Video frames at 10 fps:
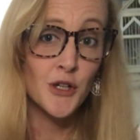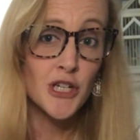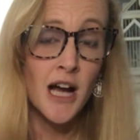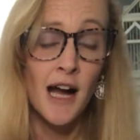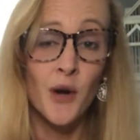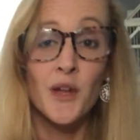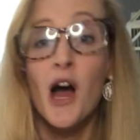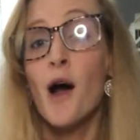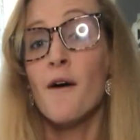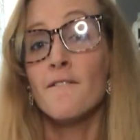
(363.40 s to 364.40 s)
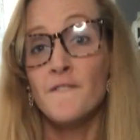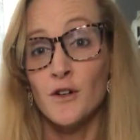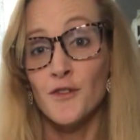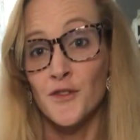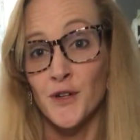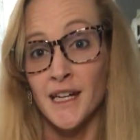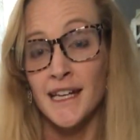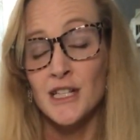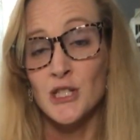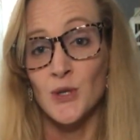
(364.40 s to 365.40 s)
your child, feel
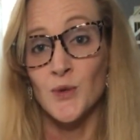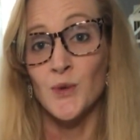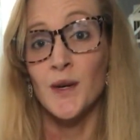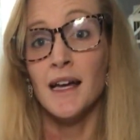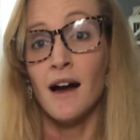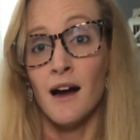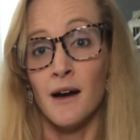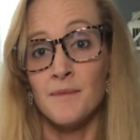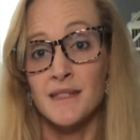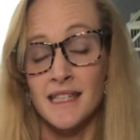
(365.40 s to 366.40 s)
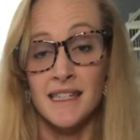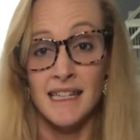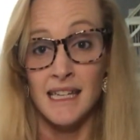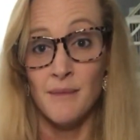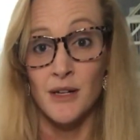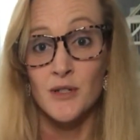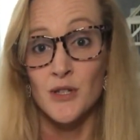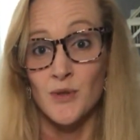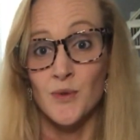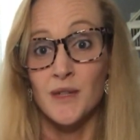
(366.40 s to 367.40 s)
free to send an email
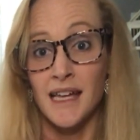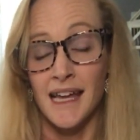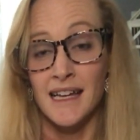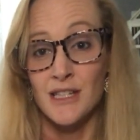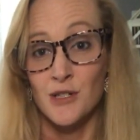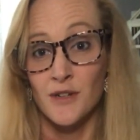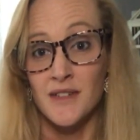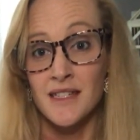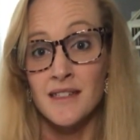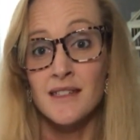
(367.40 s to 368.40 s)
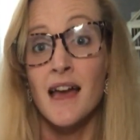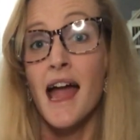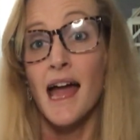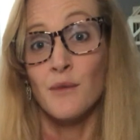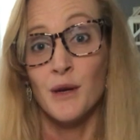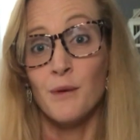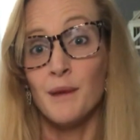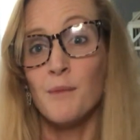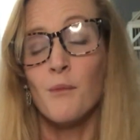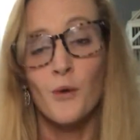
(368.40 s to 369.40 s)
to KS Services, and we would
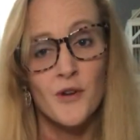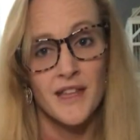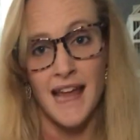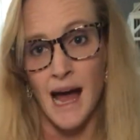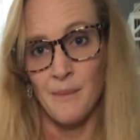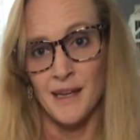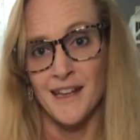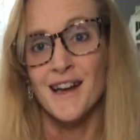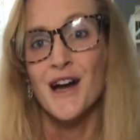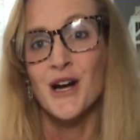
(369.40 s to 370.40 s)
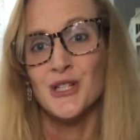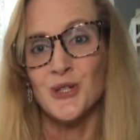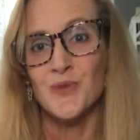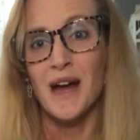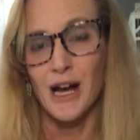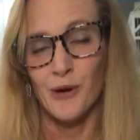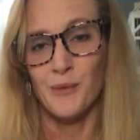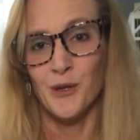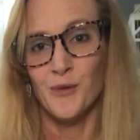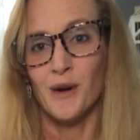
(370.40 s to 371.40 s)
be more than happy to
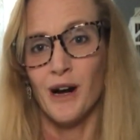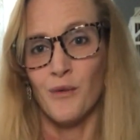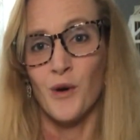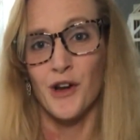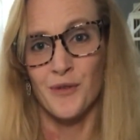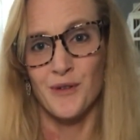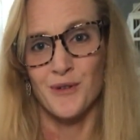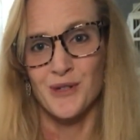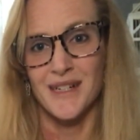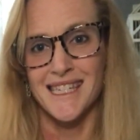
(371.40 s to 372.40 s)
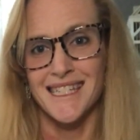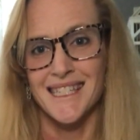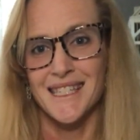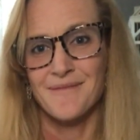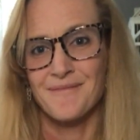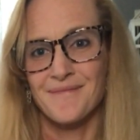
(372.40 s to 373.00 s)
help you work through those questions.